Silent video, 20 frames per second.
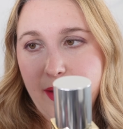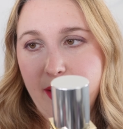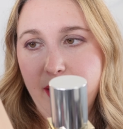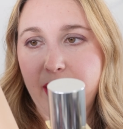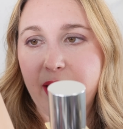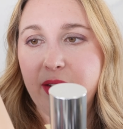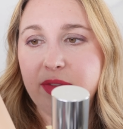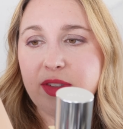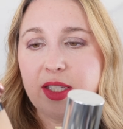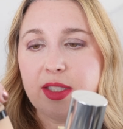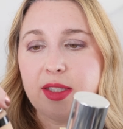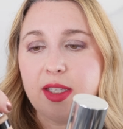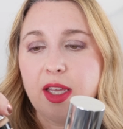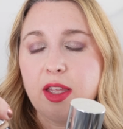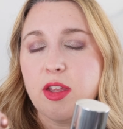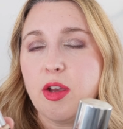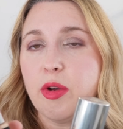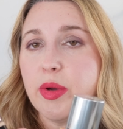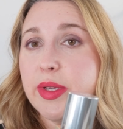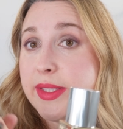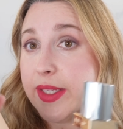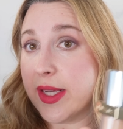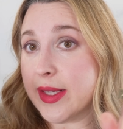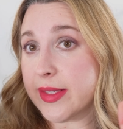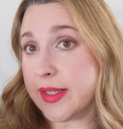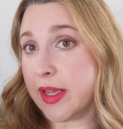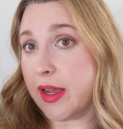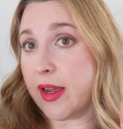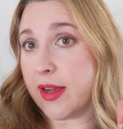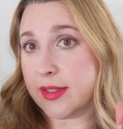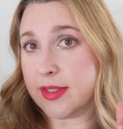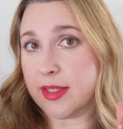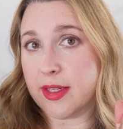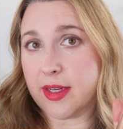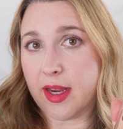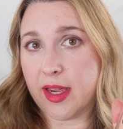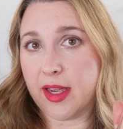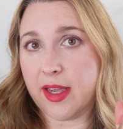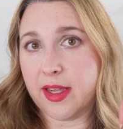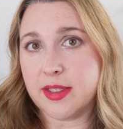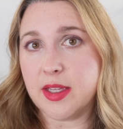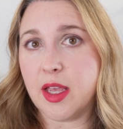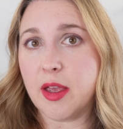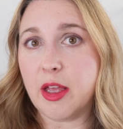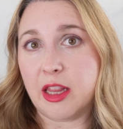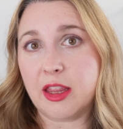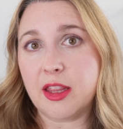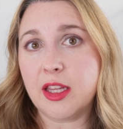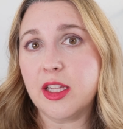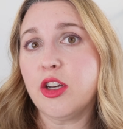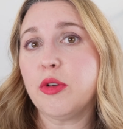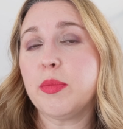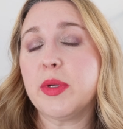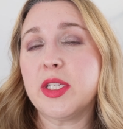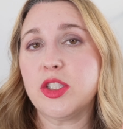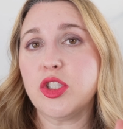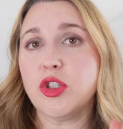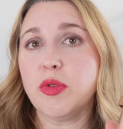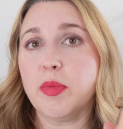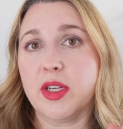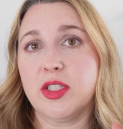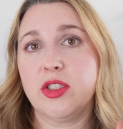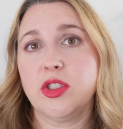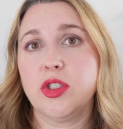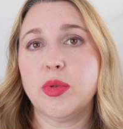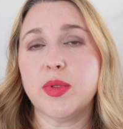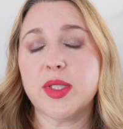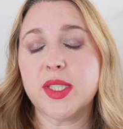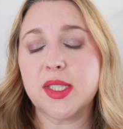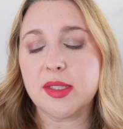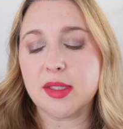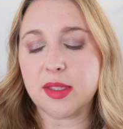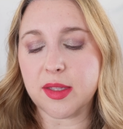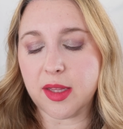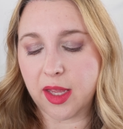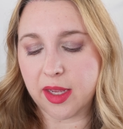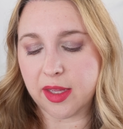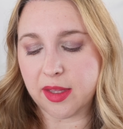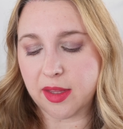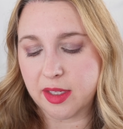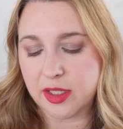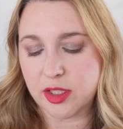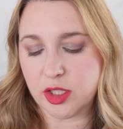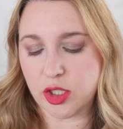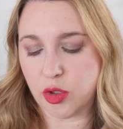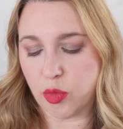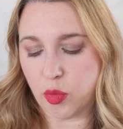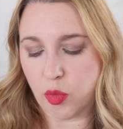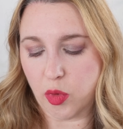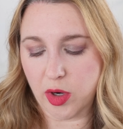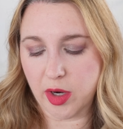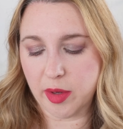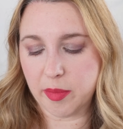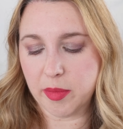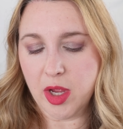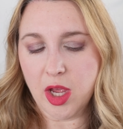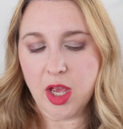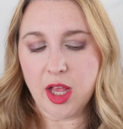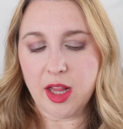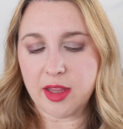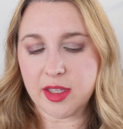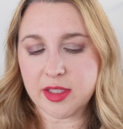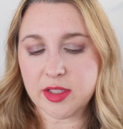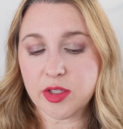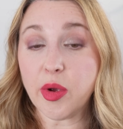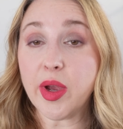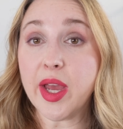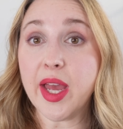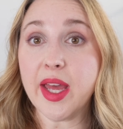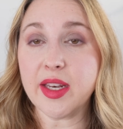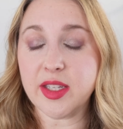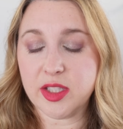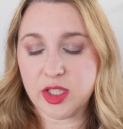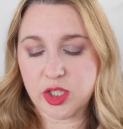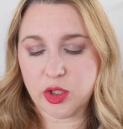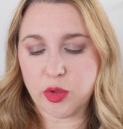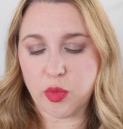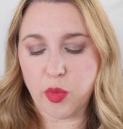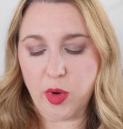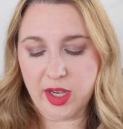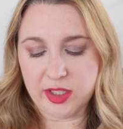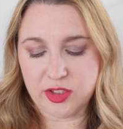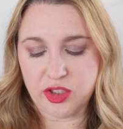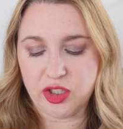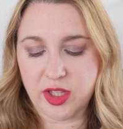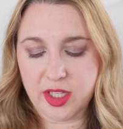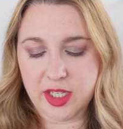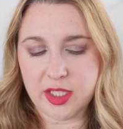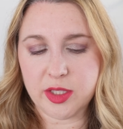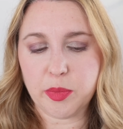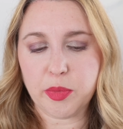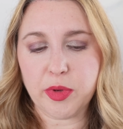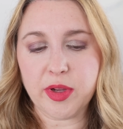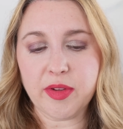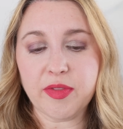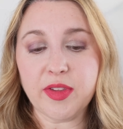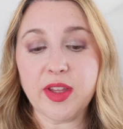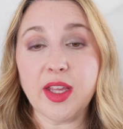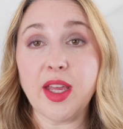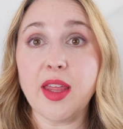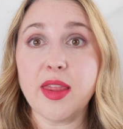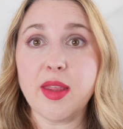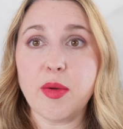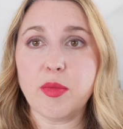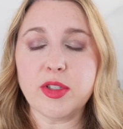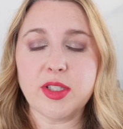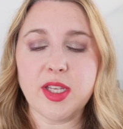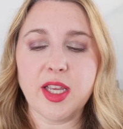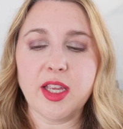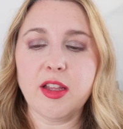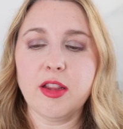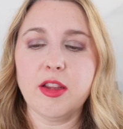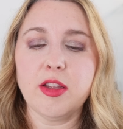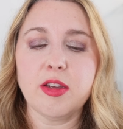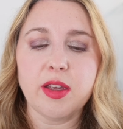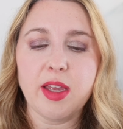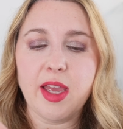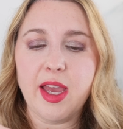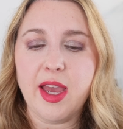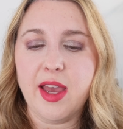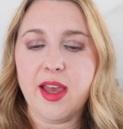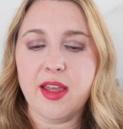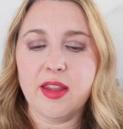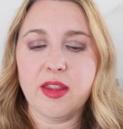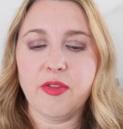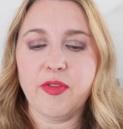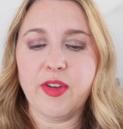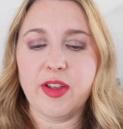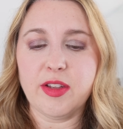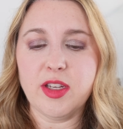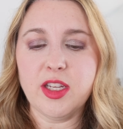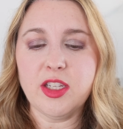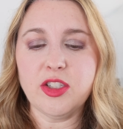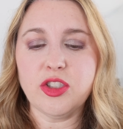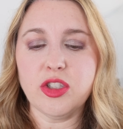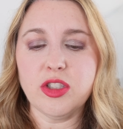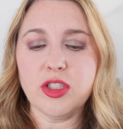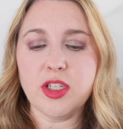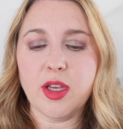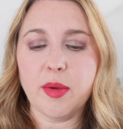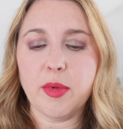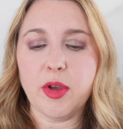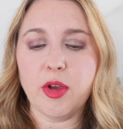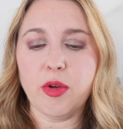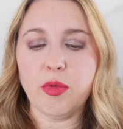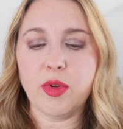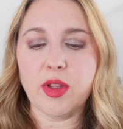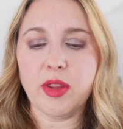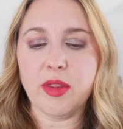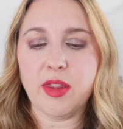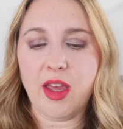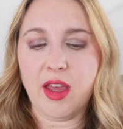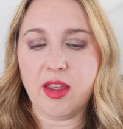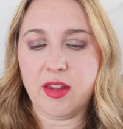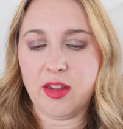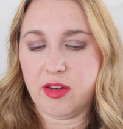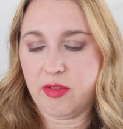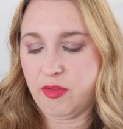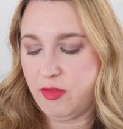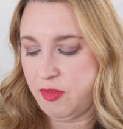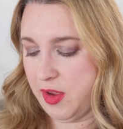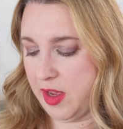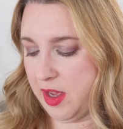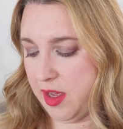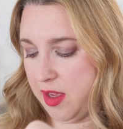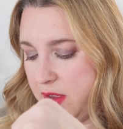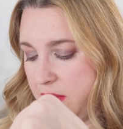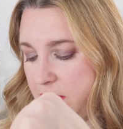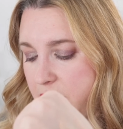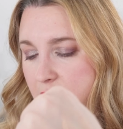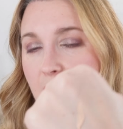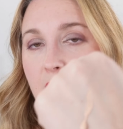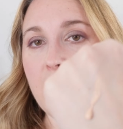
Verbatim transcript: I have to say though, it does oxidize a little bit too much, so it's slightly too warm. Let's go ahead and swatch these briefly, and then we'll take a look at the foundation demo with the L N five.